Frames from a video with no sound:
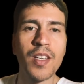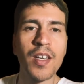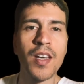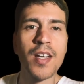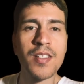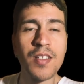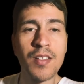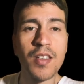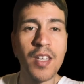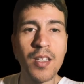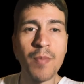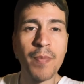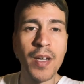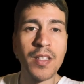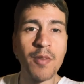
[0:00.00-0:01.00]
as
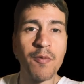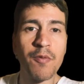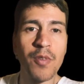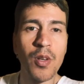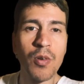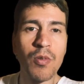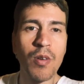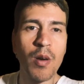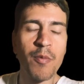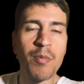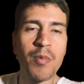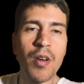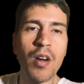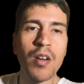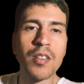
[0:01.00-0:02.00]
indicated by the flow of
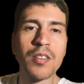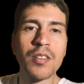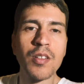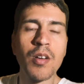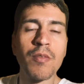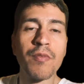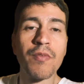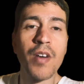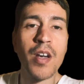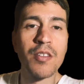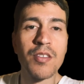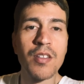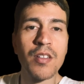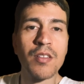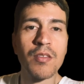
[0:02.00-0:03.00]
rock in
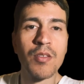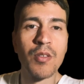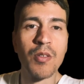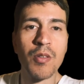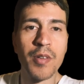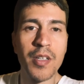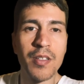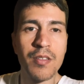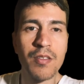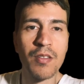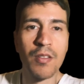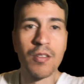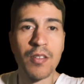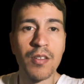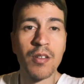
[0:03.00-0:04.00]
convection currents
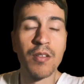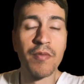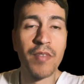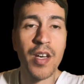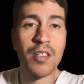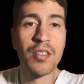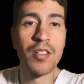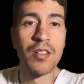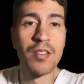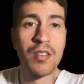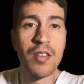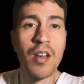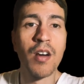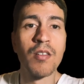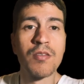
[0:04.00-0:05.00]
or convection
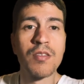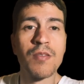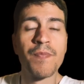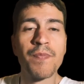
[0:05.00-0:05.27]
cells.